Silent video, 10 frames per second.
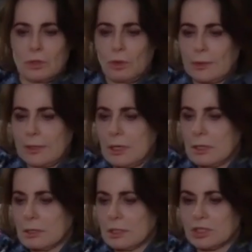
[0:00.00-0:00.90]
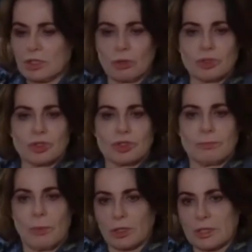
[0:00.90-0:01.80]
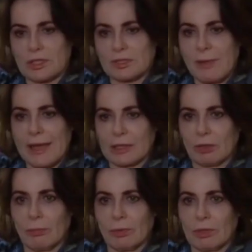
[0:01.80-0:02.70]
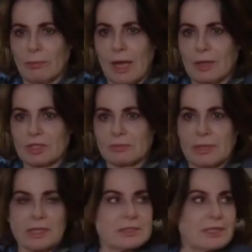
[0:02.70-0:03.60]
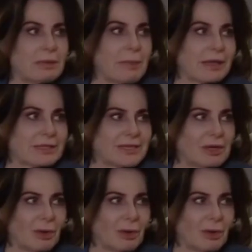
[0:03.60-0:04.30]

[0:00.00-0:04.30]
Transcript: Knowing that it's not just your body that's packing up, but your mind that's playing silly beggars